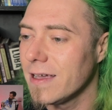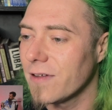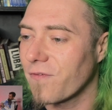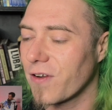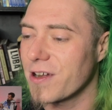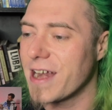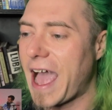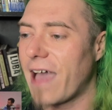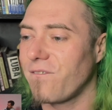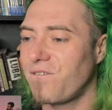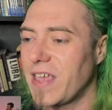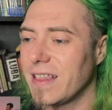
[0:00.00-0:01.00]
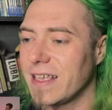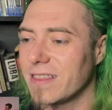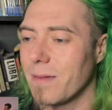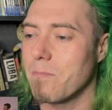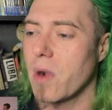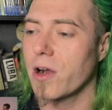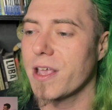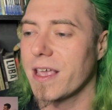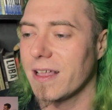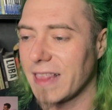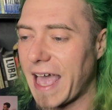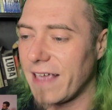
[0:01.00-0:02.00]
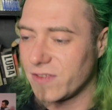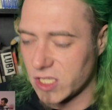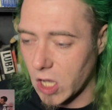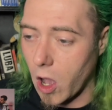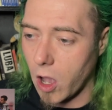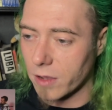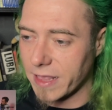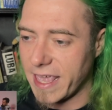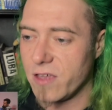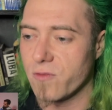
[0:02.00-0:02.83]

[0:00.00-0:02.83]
for not feeling the Murder Life song that he